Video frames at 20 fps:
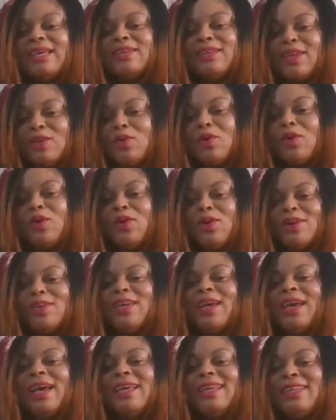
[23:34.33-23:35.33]

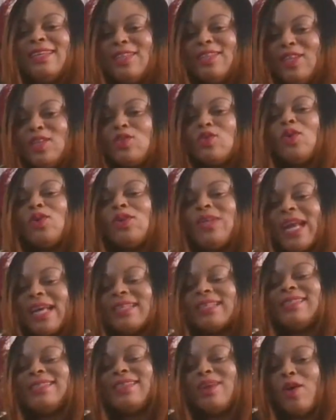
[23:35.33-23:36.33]
disco
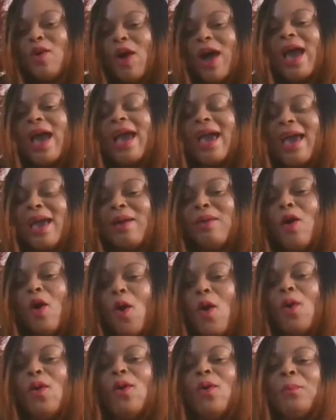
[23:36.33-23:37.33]
dance
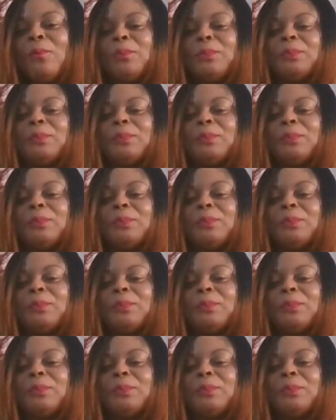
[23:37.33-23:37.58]
hall.